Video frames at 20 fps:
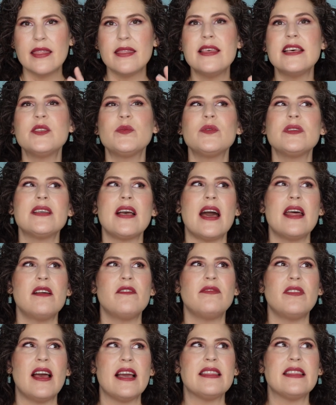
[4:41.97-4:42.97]
This was kind
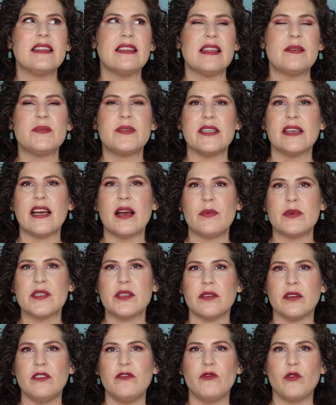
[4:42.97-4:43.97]
of like the lipstick I
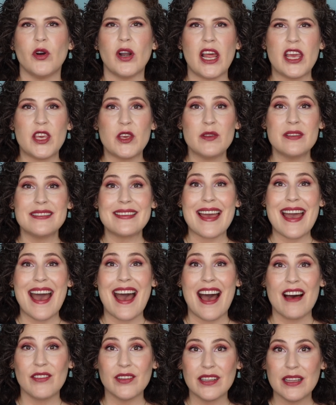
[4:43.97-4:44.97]
was looking for and I used to
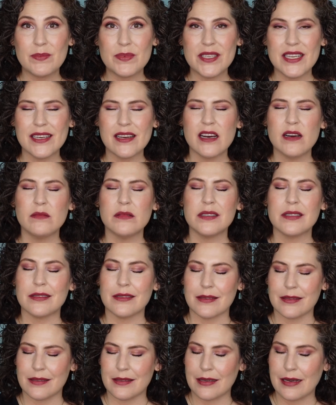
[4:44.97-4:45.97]
have a lipstick almost
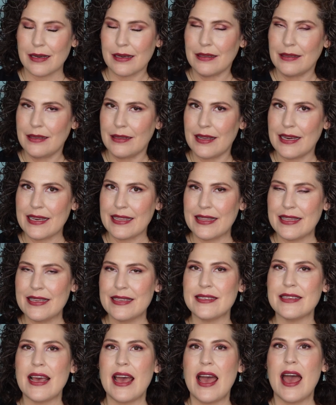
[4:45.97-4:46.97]
exactly like
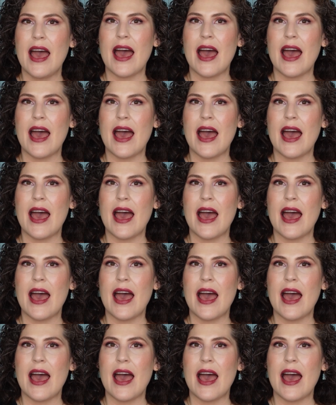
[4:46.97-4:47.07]
this.